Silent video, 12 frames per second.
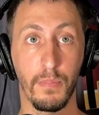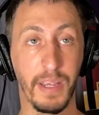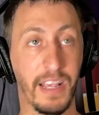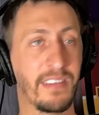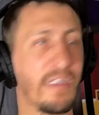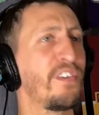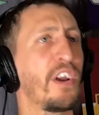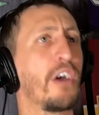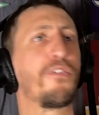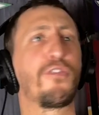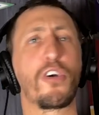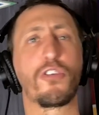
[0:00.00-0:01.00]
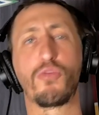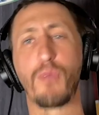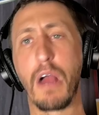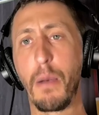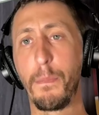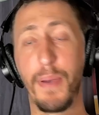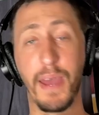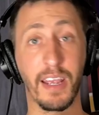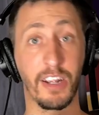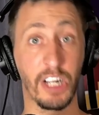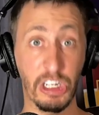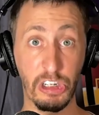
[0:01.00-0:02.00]
Because if you're a 1st round
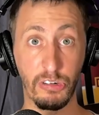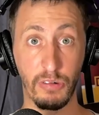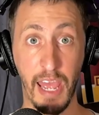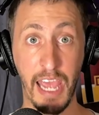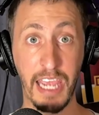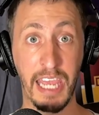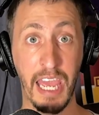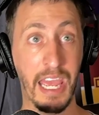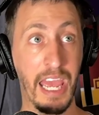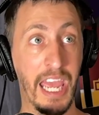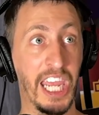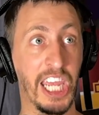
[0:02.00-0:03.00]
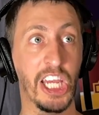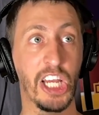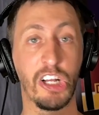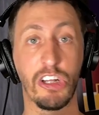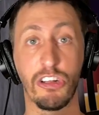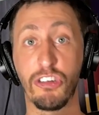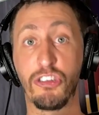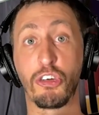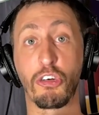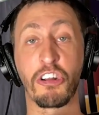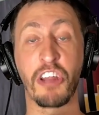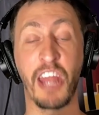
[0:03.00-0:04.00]
pick, aka
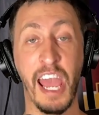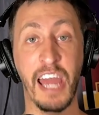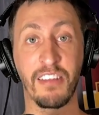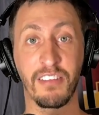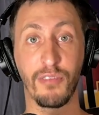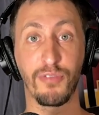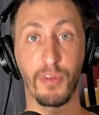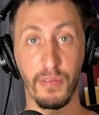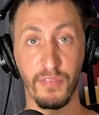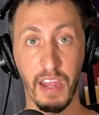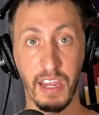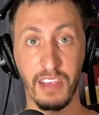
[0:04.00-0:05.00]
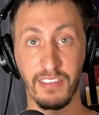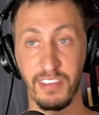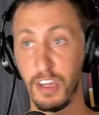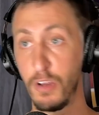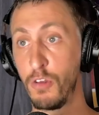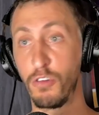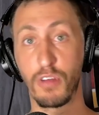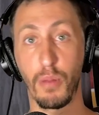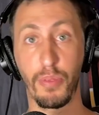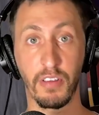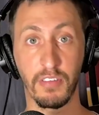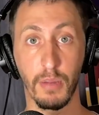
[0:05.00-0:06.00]
Jordan Addison from the Vikings, and you do
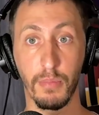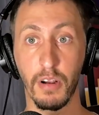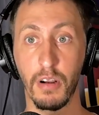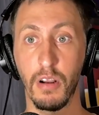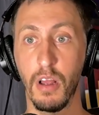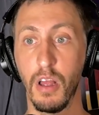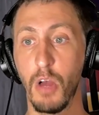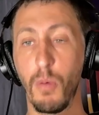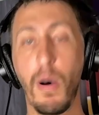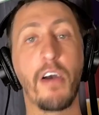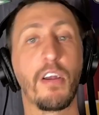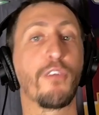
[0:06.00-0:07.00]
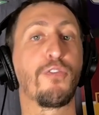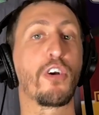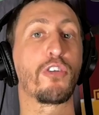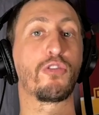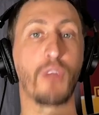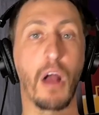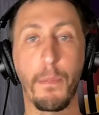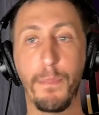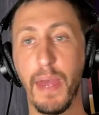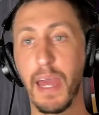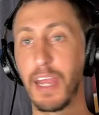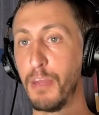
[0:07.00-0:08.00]
something similar, well, you're a 1st round
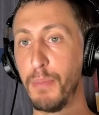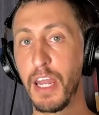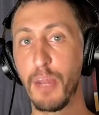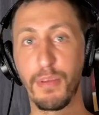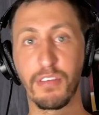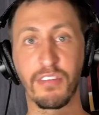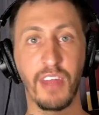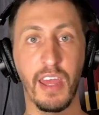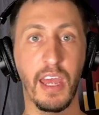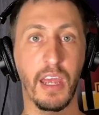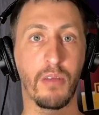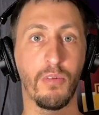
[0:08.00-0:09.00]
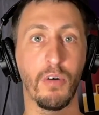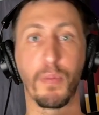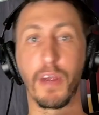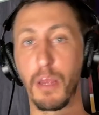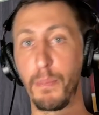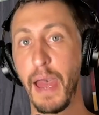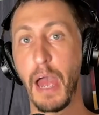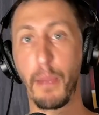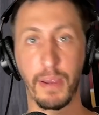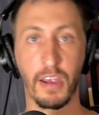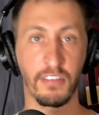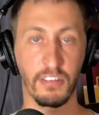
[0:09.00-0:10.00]
pick, you made a mistake, we'll bring you
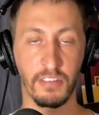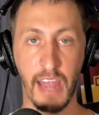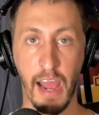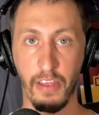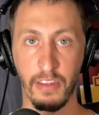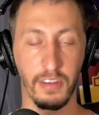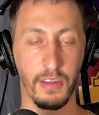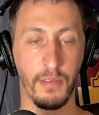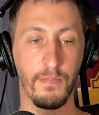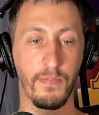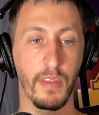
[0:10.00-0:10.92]
back because you're talented.